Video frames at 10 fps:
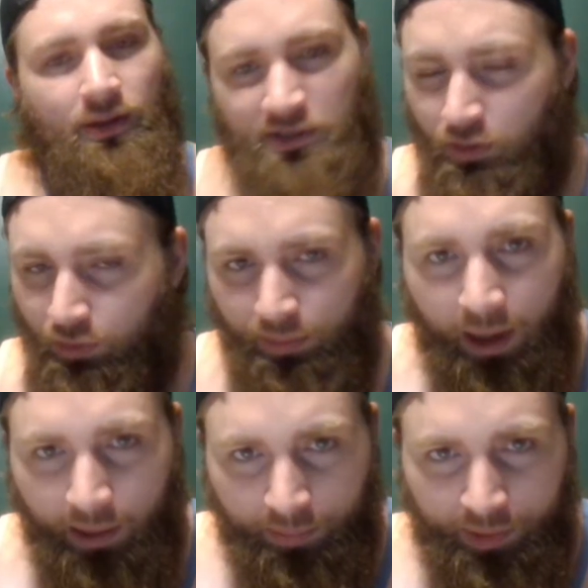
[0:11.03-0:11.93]
is only
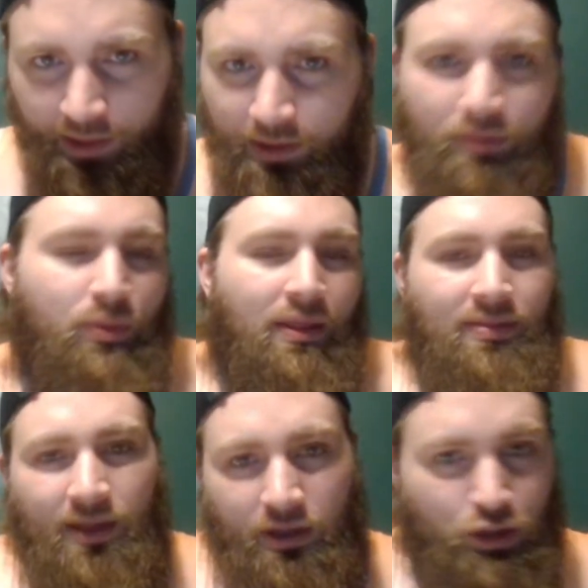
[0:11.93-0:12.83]
my opinion, what I
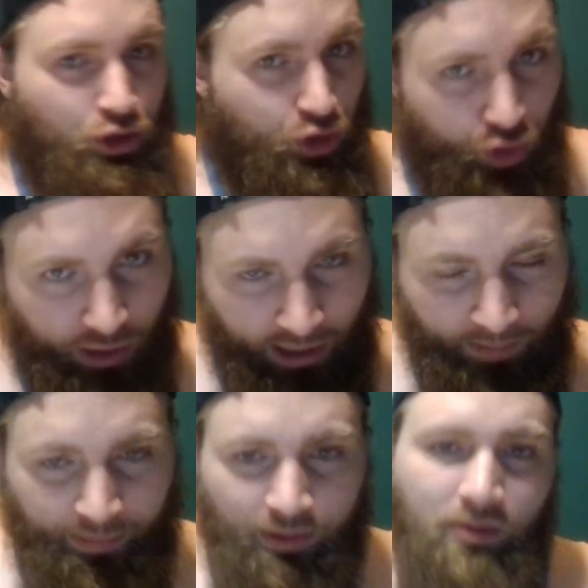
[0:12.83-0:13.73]
think could
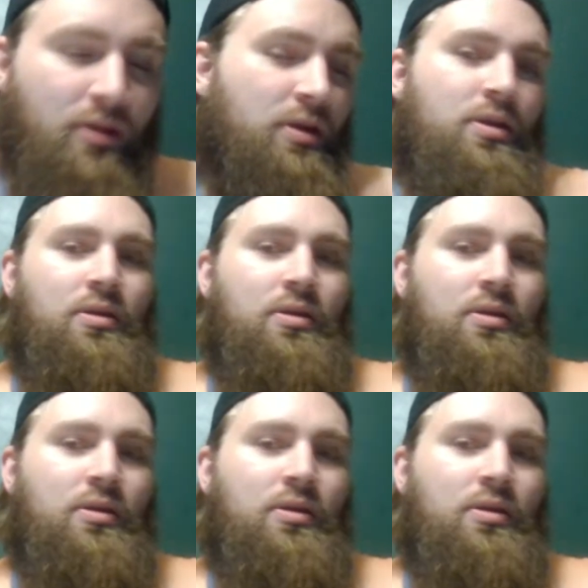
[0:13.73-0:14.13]
happen.